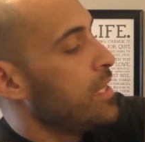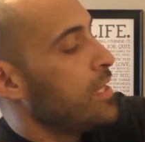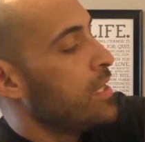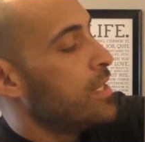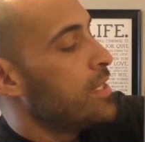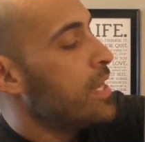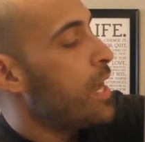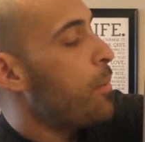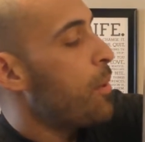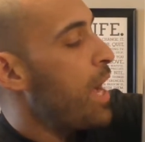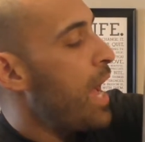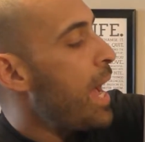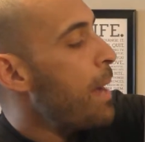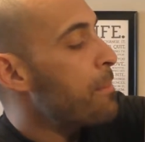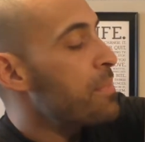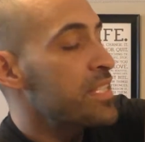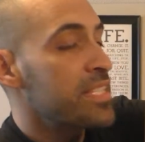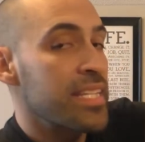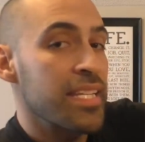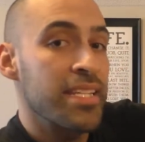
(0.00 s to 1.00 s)
Now what
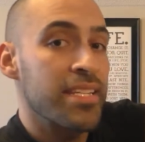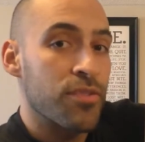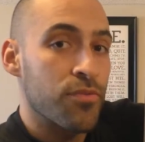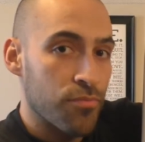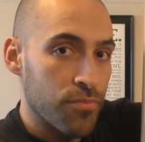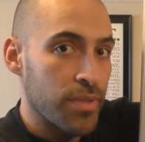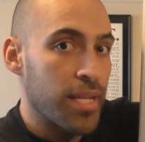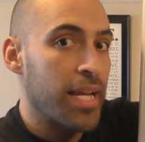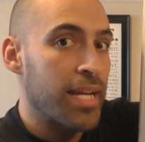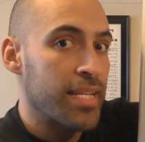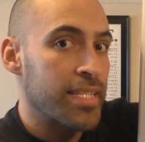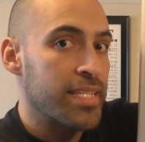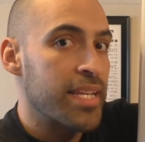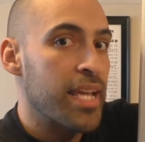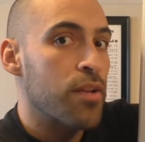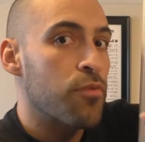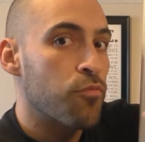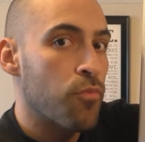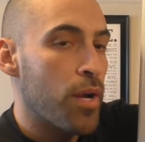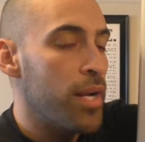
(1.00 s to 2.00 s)
happens is, like I
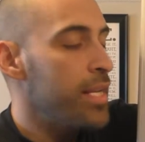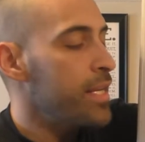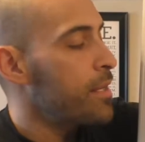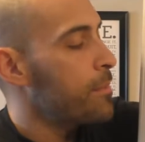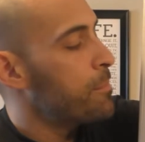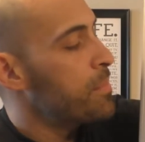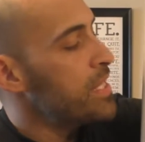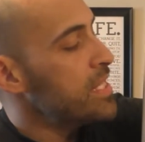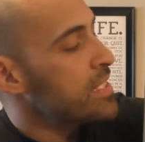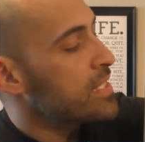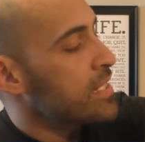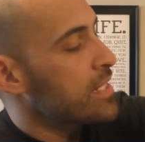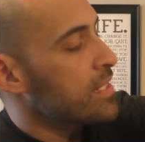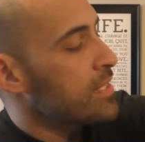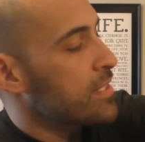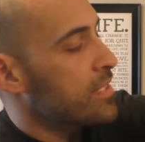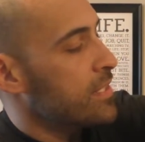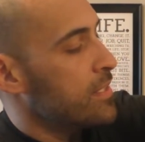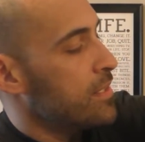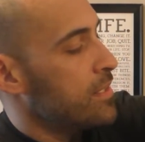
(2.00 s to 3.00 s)
said, running a
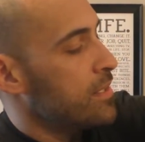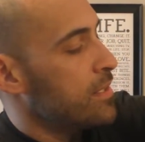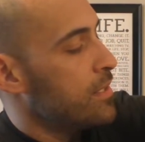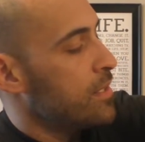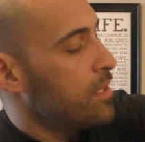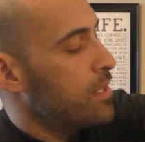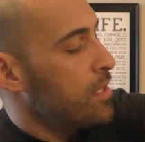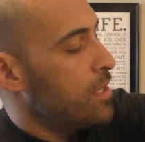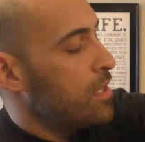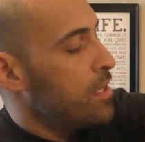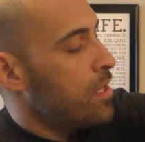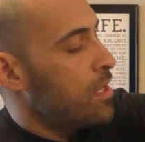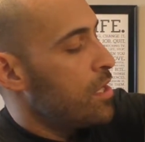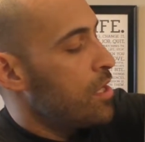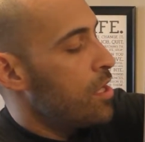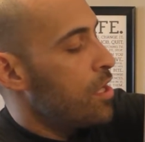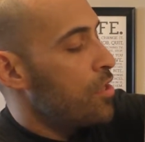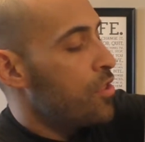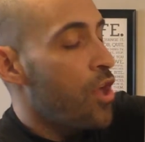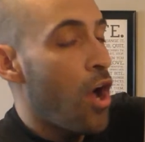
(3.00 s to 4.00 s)
business,
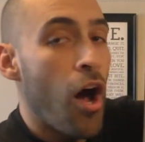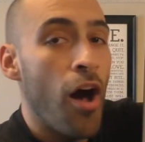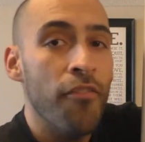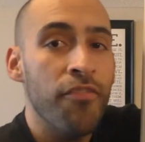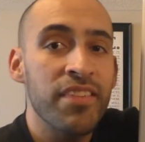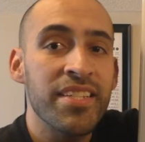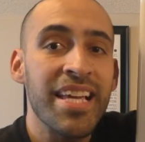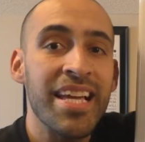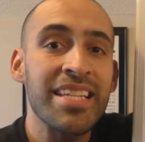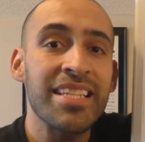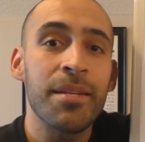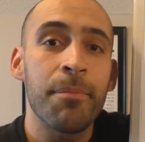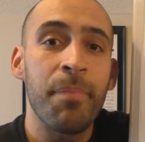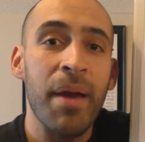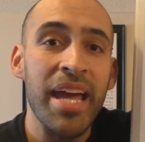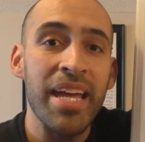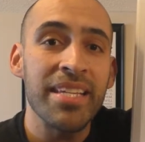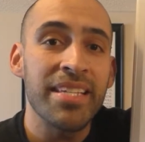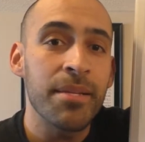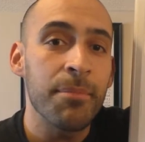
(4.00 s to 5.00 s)
the office has to
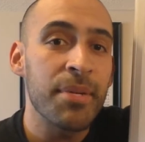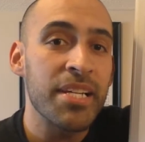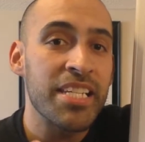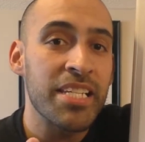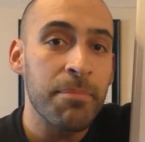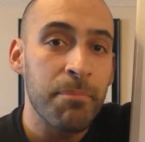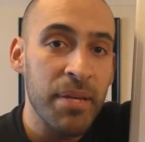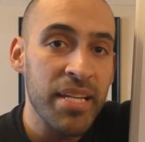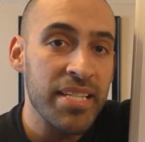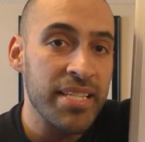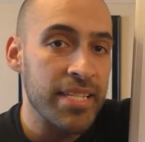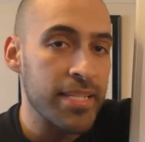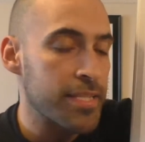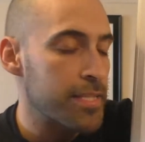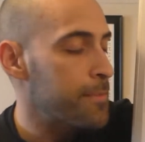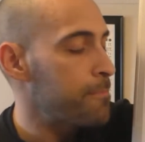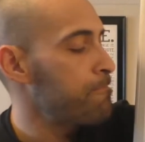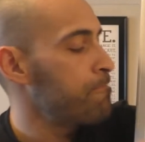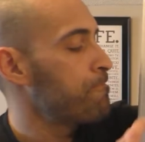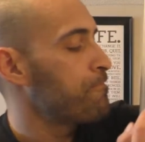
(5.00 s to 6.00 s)
pay some
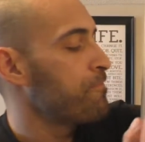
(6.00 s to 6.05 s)
expenses.